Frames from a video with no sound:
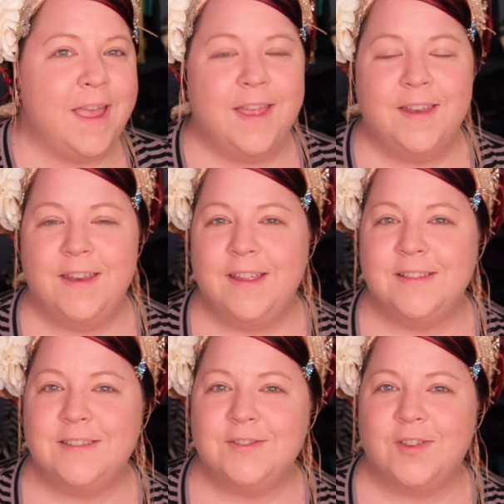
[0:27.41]
and
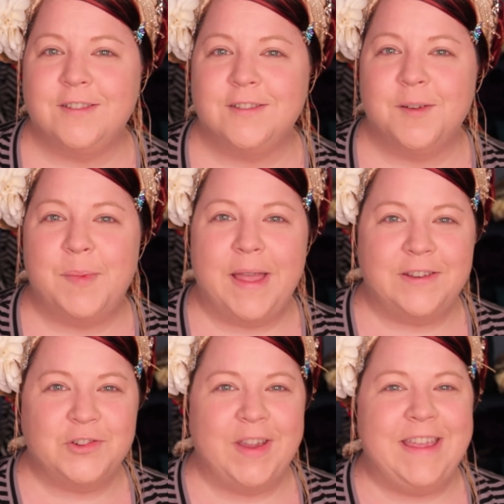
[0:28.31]
instructor
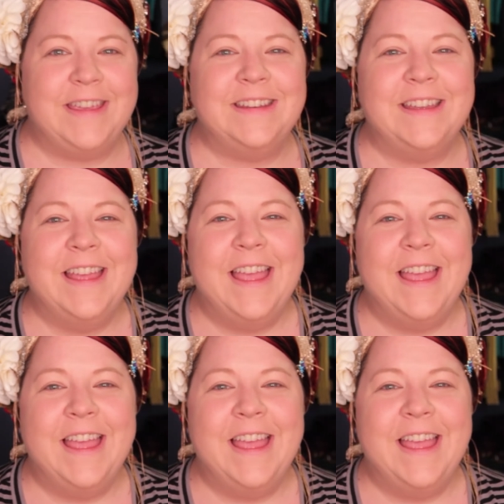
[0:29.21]
by trade,